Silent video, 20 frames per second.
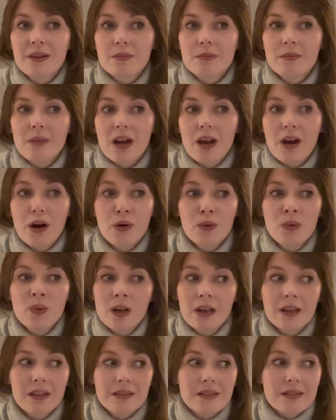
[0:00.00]
My whole
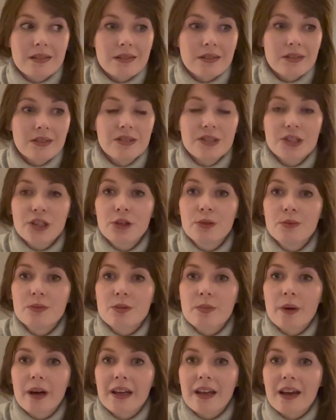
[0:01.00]
world isn't
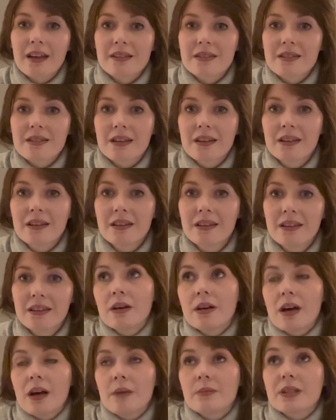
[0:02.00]
consumed by cancer.
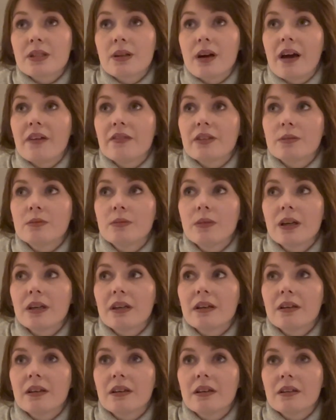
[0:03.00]
I'm still having
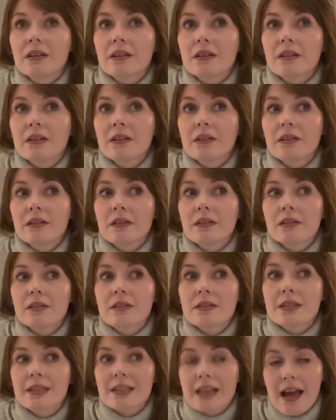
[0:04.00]
my
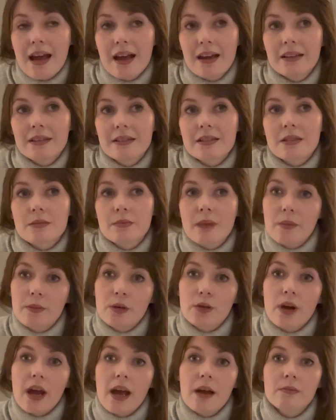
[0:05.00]
scans,
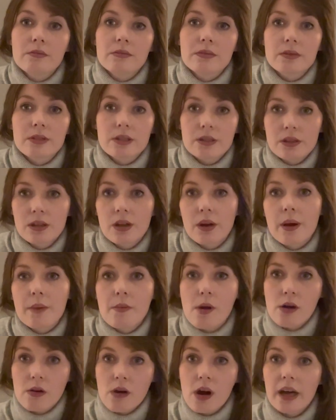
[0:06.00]
mammograms, you know,
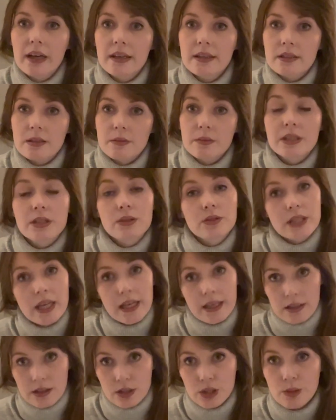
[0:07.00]
MRIs. I'm still
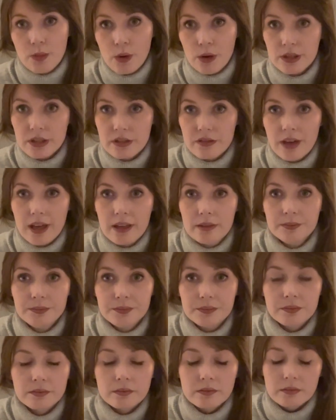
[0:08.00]
taking the tamoxifen.
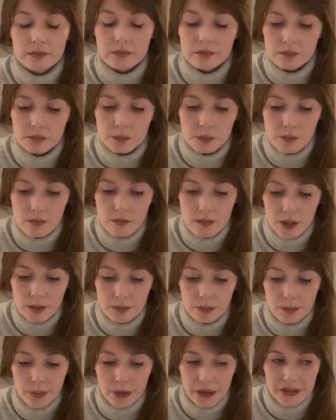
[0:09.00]

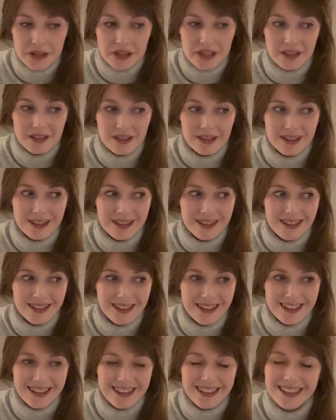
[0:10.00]
But
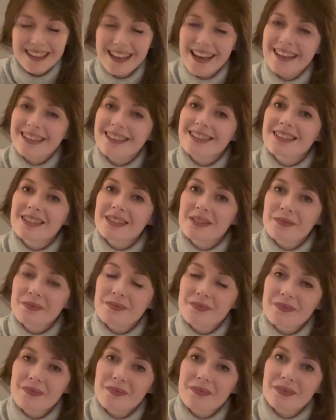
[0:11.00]
yes,
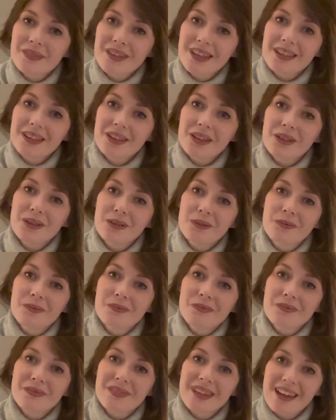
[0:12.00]
thank you.
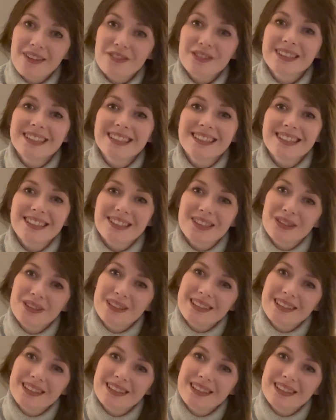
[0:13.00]
Everything's good.